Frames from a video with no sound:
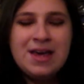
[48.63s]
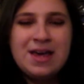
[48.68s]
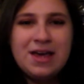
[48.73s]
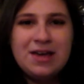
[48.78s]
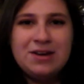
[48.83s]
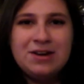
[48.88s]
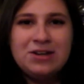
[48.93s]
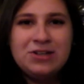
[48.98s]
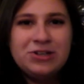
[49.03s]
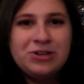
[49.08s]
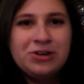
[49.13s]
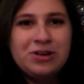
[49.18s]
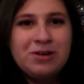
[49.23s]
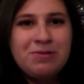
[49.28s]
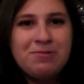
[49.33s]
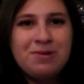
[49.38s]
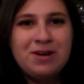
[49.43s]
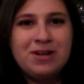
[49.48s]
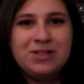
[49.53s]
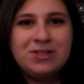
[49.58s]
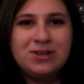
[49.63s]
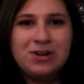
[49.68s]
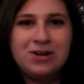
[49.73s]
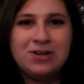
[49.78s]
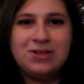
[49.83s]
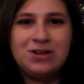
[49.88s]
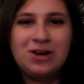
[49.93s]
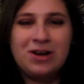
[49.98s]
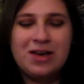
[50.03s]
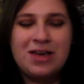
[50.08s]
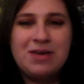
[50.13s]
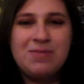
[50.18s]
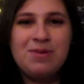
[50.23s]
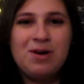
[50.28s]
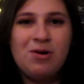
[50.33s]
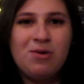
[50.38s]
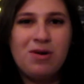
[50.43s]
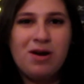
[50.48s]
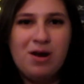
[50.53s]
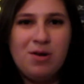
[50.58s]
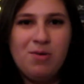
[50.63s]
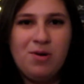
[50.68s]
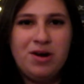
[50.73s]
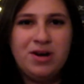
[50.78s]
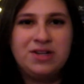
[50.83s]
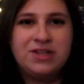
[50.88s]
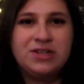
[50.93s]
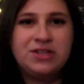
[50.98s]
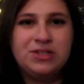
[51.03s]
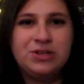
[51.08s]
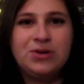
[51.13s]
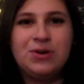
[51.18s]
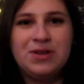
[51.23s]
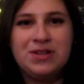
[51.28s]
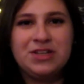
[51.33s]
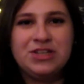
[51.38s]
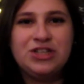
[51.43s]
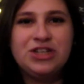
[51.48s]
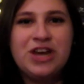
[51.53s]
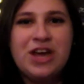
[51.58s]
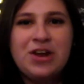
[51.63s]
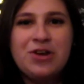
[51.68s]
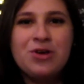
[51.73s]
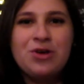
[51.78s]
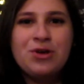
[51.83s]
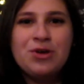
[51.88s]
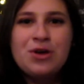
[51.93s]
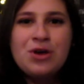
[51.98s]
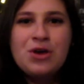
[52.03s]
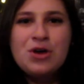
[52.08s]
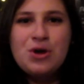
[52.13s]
initially when I started talking about what I wanted to do on this channel